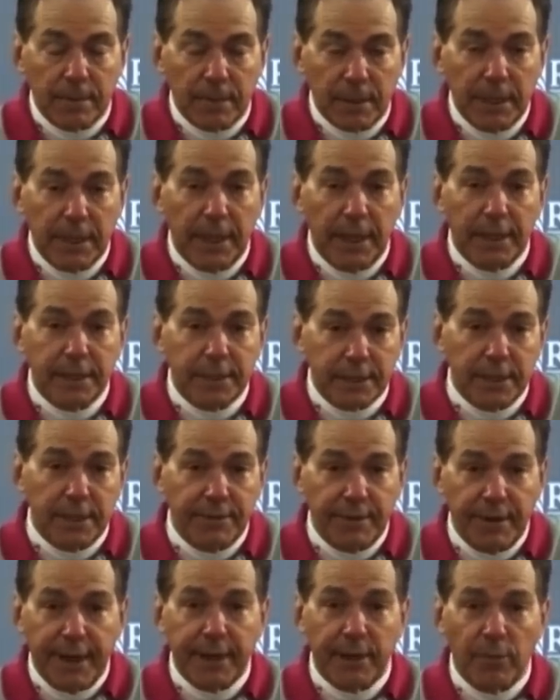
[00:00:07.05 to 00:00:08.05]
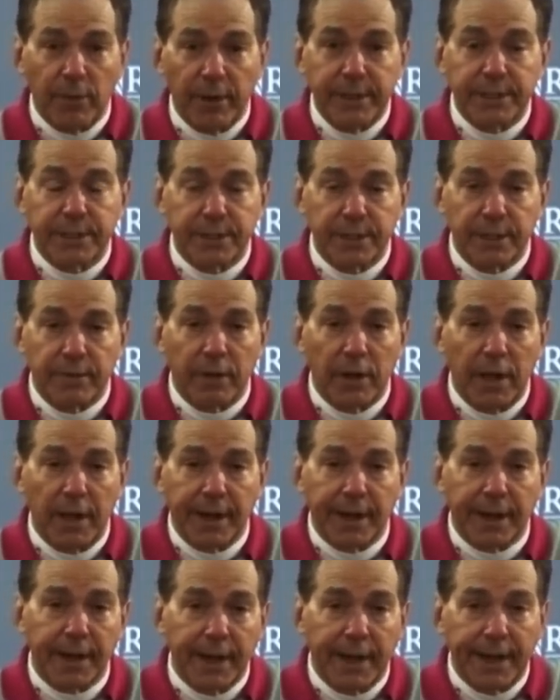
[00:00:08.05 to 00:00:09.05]
get us an evaluation of a
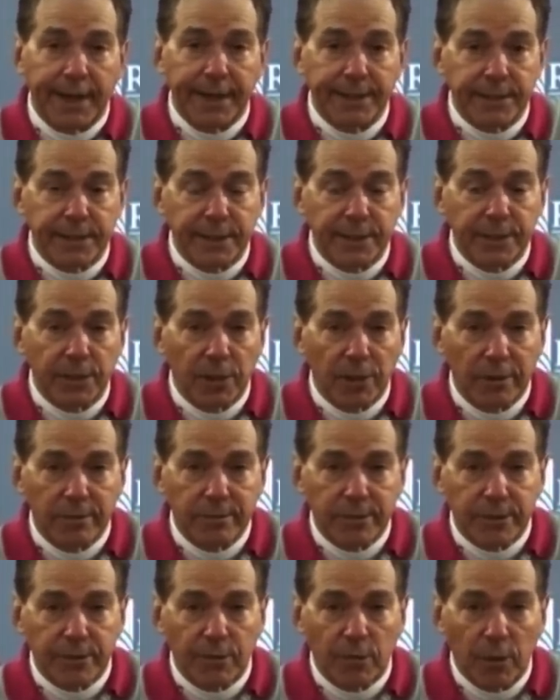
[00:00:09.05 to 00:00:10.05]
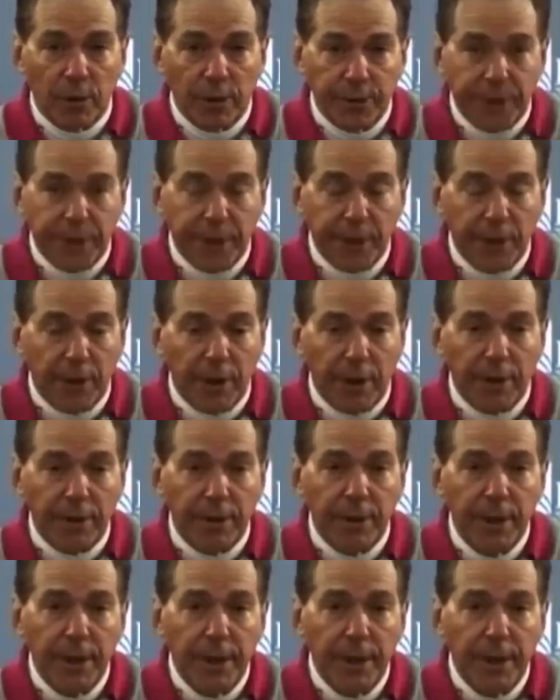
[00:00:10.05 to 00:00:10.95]
lot of guys in terms of where they are.